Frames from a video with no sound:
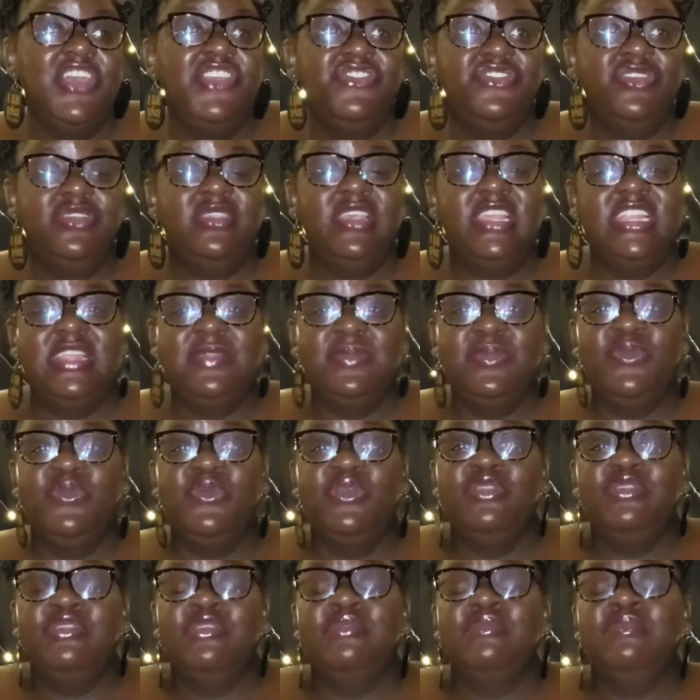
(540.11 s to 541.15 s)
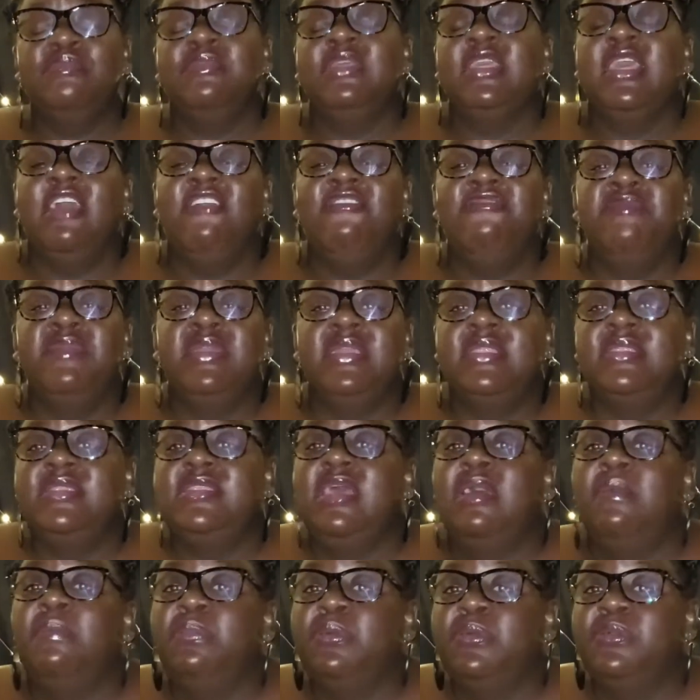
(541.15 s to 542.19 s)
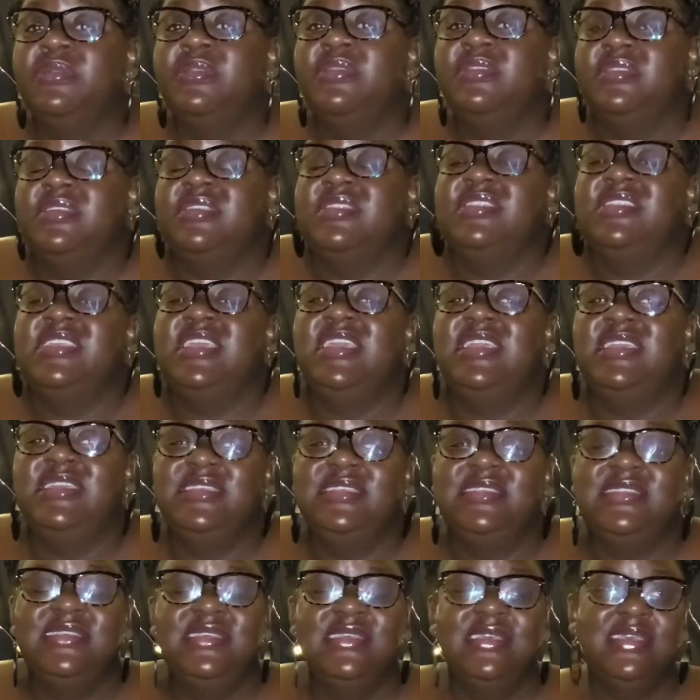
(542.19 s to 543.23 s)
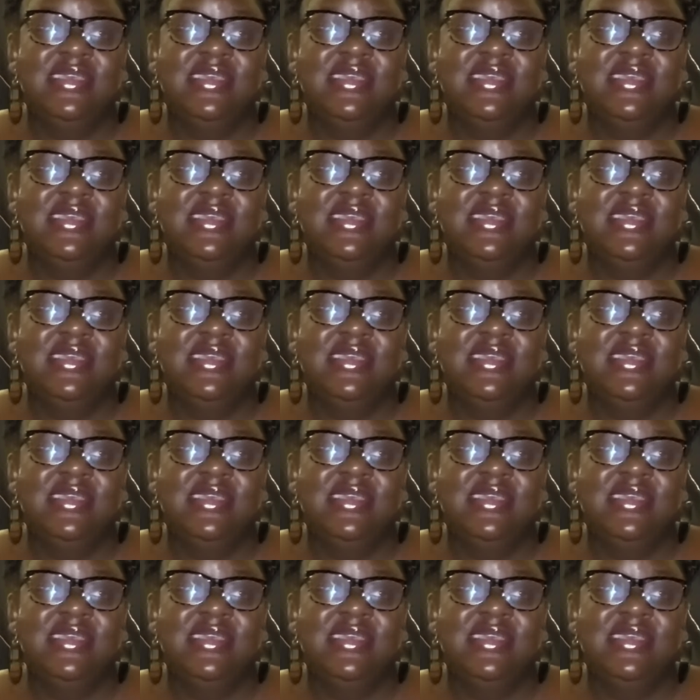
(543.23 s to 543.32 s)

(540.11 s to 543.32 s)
She said it's because government doubled the days.